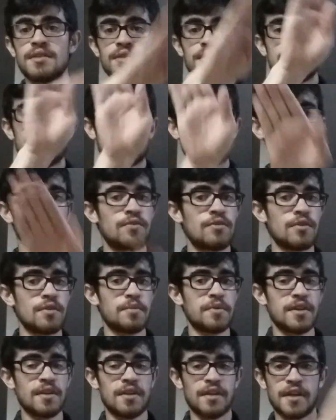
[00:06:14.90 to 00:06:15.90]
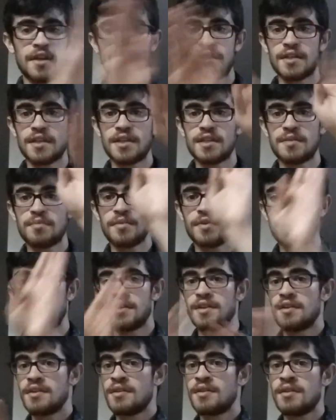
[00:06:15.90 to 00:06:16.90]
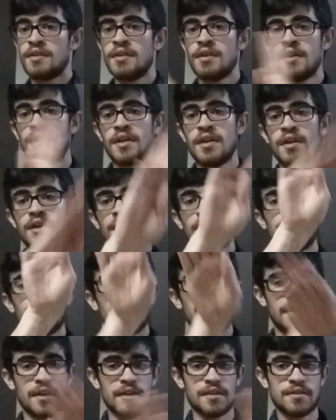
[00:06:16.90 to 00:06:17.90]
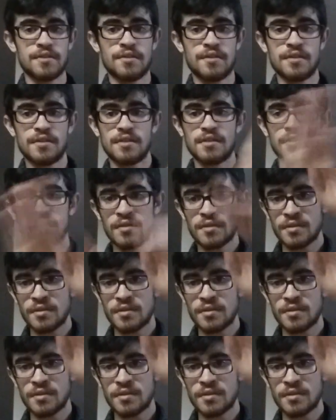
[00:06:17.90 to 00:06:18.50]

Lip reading: is this 4-pedal Antispin. Your hands are in